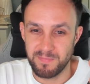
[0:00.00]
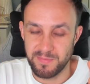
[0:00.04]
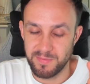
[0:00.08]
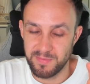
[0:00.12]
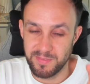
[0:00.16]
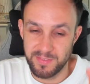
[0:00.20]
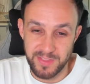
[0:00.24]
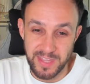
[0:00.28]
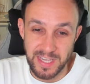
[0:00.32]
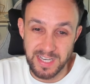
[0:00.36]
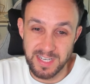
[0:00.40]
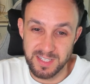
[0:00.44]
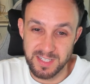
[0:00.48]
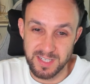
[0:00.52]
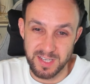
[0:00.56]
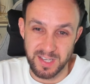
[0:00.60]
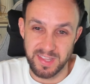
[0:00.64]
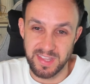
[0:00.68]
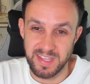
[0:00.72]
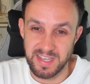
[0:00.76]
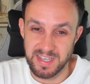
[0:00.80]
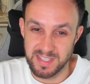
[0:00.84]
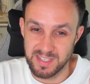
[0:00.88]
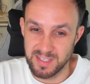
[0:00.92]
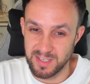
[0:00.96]
things like
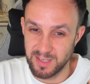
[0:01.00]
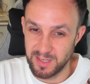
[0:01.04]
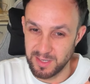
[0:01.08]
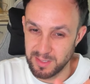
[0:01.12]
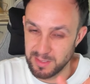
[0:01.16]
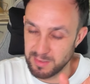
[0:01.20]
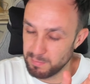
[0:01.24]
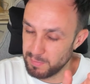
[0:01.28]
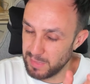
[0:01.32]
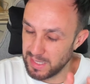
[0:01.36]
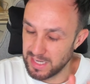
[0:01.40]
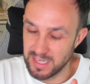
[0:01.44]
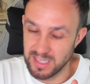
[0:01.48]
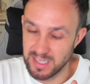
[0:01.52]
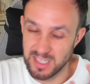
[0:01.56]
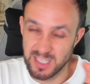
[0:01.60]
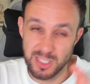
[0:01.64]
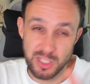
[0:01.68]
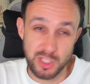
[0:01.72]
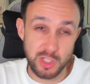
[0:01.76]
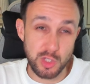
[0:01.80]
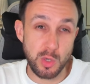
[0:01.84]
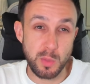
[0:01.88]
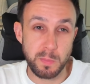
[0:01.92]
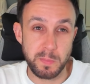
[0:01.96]
this, like make it
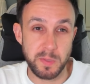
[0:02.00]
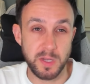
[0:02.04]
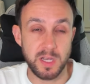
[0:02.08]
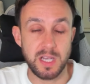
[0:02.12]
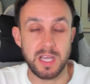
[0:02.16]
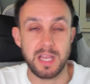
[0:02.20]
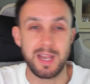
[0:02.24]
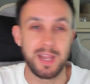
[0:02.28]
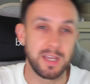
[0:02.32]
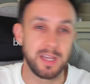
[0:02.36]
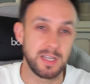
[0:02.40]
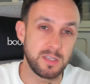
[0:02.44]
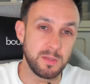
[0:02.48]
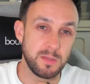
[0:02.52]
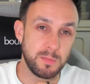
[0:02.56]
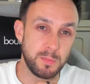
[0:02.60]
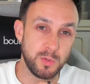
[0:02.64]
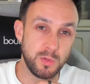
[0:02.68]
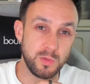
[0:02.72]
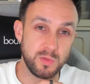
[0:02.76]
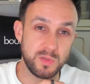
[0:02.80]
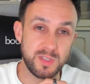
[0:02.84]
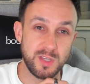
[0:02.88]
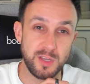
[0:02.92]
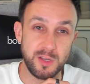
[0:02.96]
super
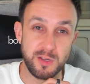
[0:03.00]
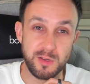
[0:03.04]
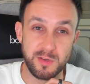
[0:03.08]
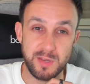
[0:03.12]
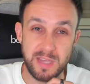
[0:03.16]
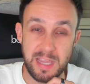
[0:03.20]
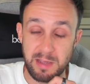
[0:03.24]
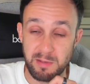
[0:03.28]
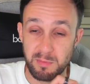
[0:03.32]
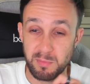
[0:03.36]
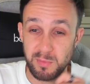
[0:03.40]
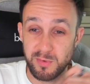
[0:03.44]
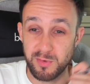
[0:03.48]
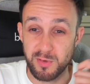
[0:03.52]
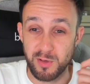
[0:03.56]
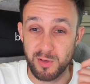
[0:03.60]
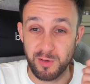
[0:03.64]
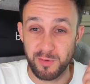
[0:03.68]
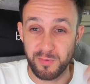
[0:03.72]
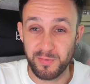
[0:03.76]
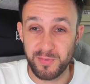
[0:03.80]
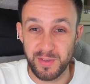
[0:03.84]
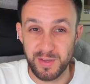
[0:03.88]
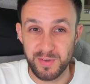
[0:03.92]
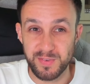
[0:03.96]
collectible. So yeah, we've
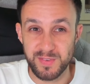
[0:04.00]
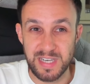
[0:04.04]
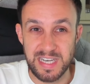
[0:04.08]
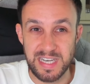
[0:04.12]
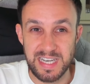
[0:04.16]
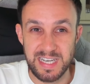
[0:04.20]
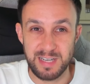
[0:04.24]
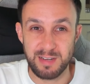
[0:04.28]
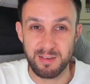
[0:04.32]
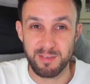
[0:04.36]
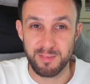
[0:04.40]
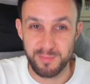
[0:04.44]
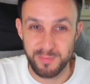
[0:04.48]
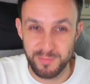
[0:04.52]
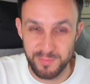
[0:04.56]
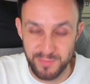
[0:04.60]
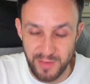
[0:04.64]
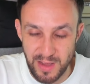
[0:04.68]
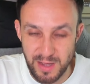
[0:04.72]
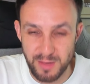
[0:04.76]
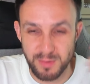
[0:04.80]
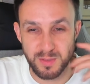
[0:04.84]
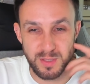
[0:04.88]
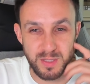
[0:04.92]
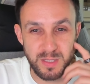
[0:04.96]
got
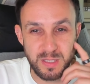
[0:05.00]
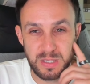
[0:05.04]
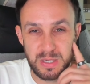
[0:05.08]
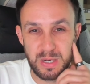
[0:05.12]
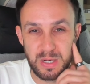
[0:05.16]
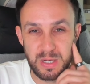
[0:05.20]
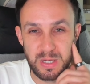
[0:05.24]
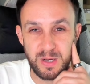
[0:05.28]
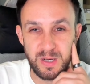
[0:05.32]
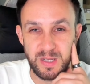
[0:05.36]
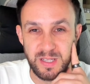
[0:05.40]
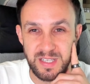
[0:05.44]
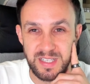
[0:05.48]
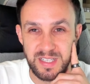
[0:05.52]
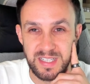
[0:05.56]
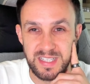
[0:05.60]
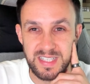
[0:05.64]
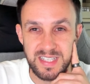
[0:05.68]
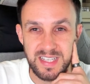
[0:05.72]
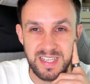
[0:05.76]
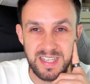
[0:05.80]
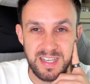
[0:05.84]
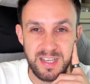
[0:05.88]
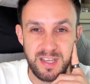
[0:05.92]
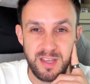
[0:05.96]
$15,000
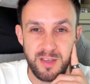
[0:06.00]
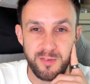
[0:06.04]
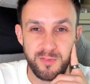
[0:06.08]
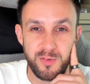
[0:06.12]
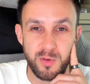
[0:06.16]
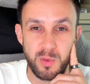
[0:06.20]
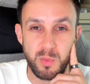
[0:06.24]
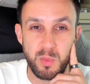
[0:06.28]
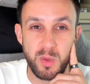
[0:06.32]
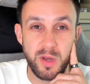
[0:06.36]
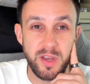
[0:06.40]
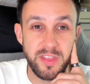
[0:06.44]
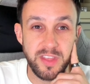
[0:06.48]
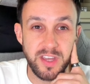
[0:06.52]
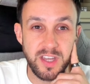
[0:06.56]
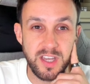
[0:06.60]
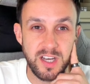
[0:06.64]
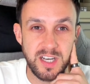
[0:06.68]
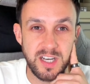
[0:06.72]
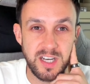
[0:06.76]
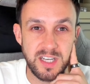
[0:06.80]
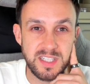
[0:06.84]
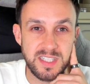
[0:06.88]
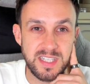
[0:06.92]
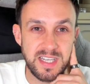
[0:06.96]
for one of the
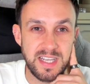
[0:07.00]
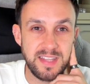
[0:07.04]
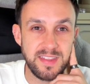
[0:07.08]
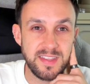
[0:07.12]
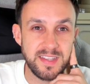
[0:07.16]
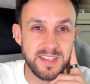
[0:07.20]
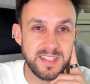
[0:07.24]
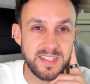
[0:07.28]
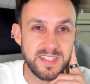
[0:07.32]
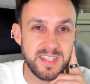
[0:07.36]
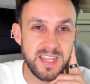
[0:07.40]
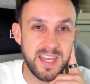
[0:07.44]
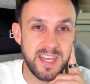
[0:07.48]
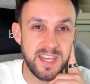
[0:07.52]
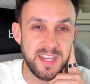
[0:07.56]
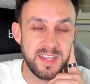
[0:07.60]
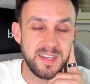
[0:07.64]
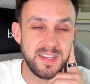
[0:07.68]
cards in the set.